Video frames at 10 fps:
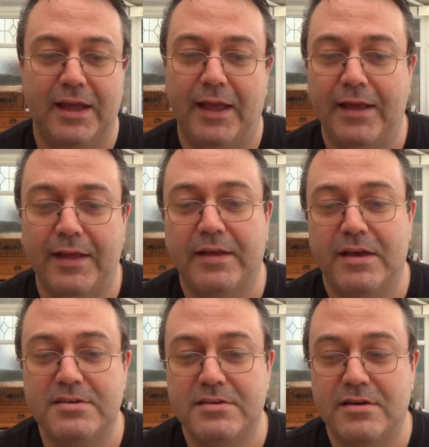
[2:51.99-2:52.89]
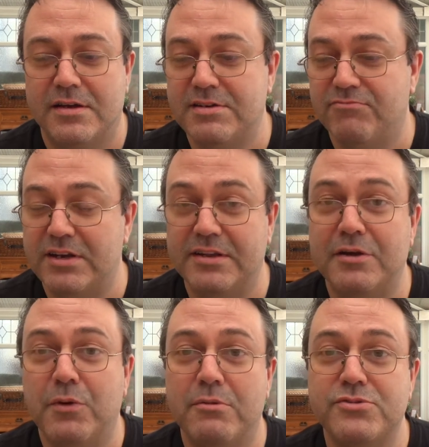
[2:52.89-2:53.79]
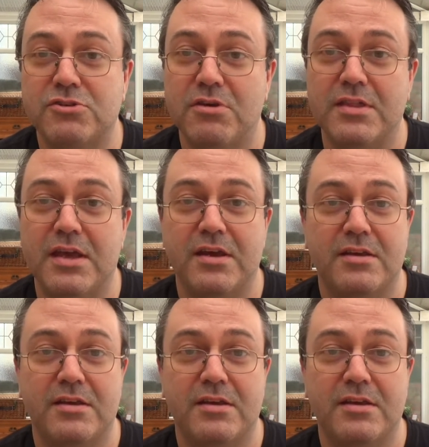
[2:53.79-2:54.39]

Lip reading: I didn't really know what I was doing then.